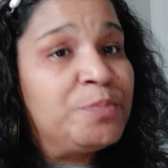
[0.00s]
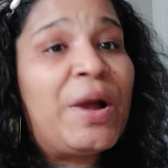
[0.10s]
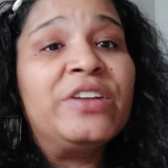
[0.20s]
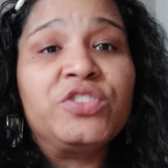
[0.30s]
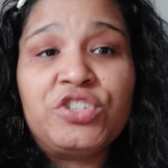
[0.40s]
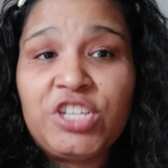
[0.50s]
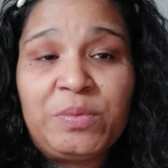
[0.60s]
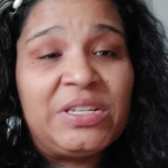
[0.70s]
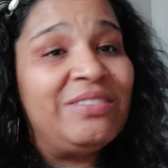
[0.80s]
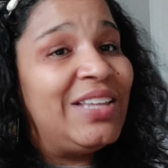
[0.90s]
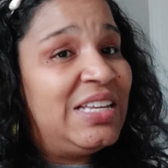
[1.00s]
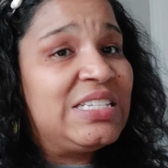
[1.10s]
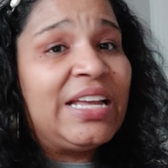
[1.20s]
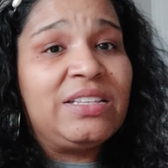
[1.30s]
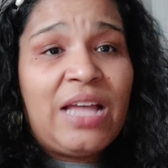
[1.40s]
sponsorships and things
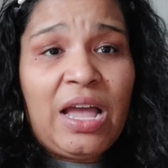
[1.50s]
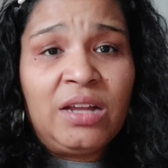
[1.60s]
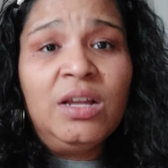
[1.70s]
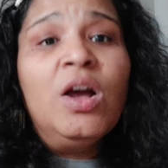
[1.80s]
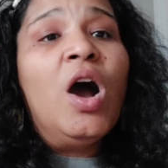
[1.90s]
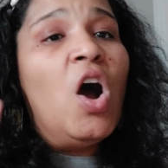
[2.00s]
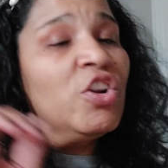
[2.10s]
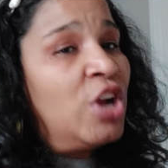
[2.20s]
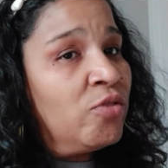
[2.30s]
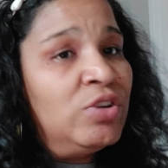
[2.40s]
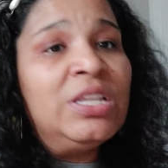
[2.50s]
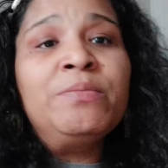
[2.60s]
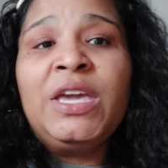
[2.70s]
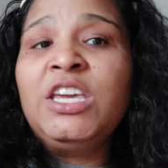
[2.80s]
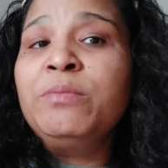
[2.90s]
like that, are not really
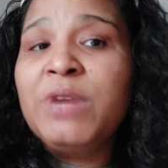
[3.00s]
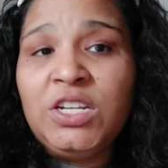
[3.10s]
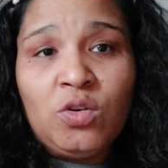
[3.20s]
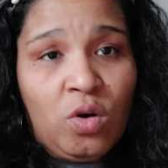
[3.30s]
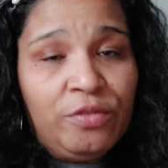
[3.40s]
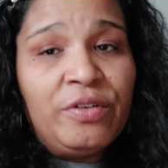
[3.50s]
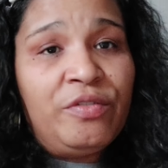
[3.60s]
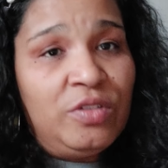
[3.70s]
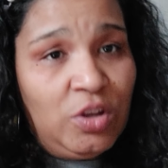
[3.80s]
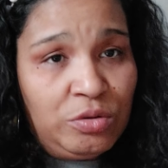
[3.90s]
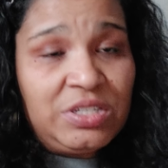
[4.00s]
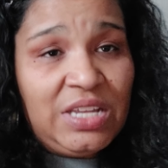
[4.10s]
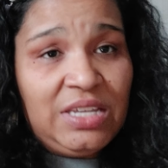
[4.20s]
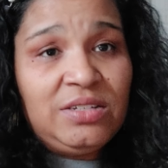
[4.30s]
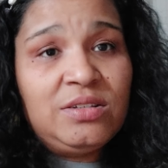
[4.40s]
making money off of those
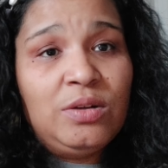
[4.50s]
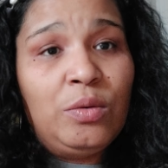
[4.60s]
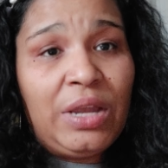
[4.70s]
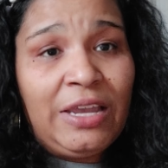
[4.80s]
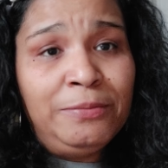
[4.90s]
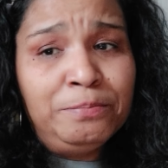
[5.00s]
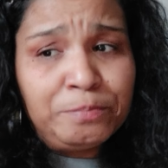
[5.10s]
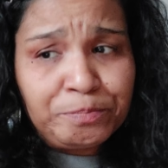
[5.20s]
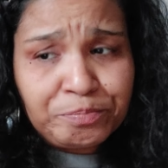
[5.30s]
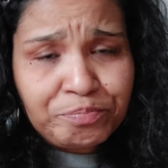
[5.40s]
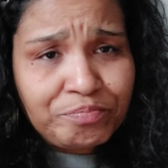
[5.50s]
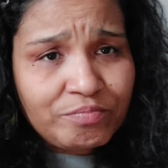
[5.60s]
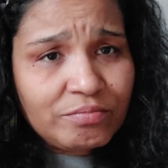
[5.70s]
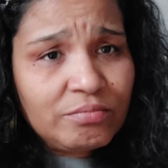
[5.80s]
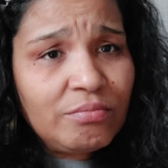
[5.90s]
things, okay?
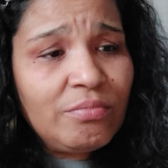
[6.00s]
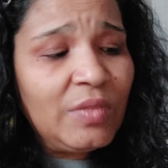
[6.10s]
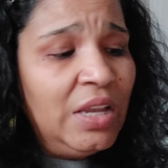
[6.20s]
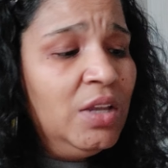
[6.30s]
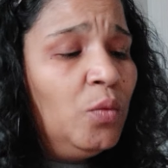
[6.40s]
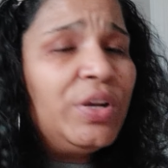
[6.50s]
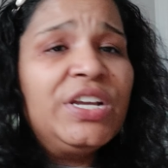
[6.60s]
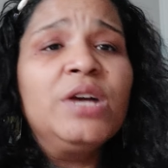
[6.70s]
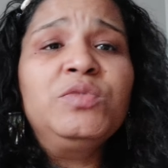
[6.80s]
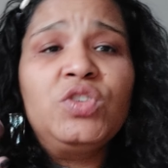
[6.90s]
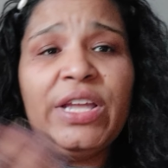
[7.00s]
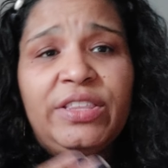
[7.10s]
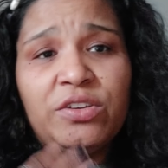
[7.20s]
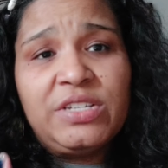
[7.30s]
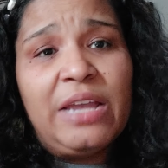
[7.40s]
When it comes to
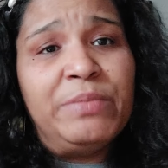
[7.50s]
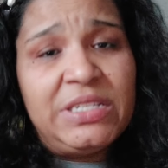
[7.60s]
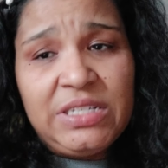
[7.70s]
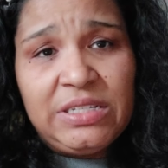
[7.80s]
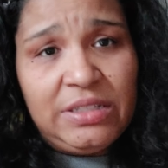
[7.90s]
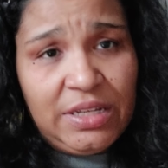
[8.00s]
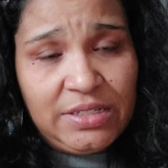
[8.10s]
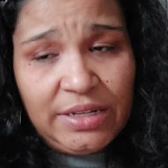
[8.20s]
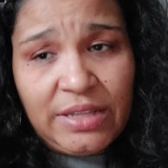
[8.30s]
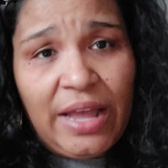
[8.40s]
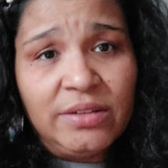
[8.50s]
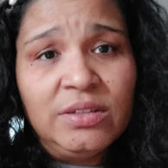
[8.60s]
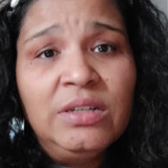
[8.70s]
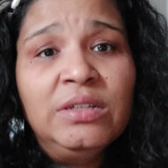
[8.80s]
like their side business and things like that.